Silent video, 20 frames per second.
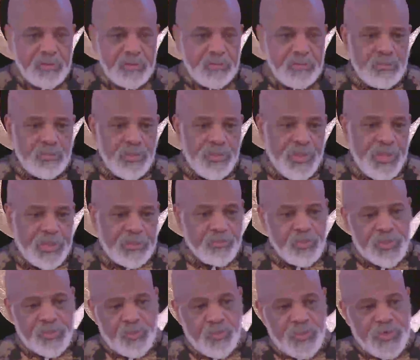but that
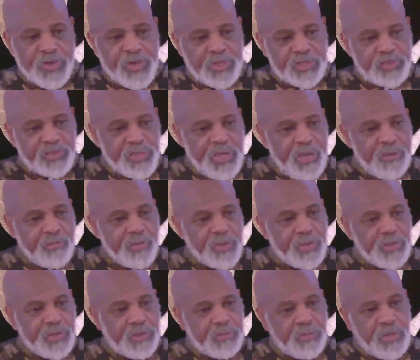we
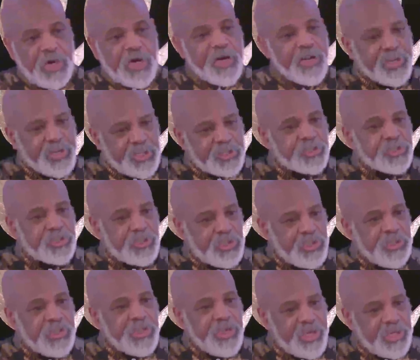re-examine them
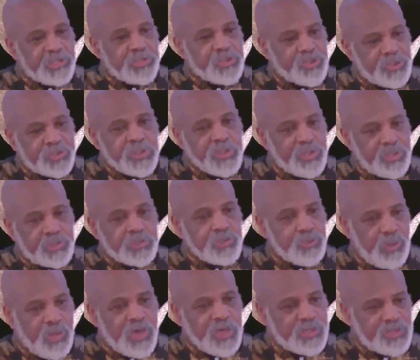honestly and say to
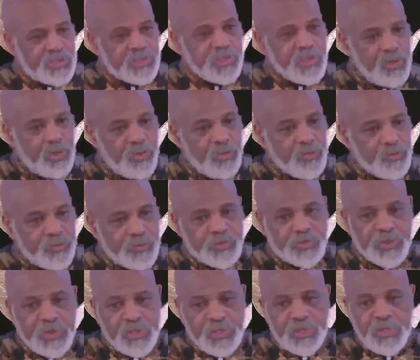ourselves,
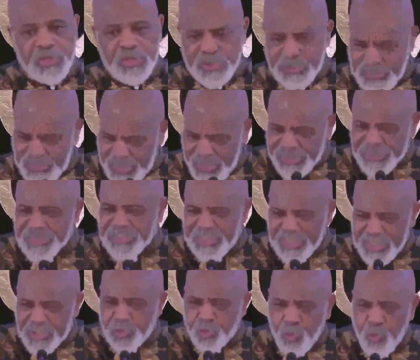does
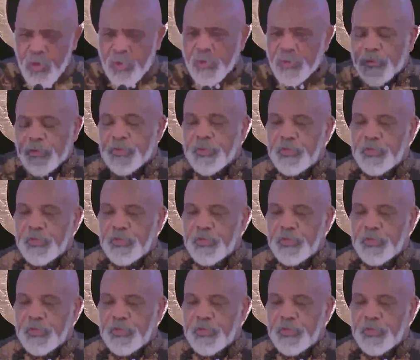this work?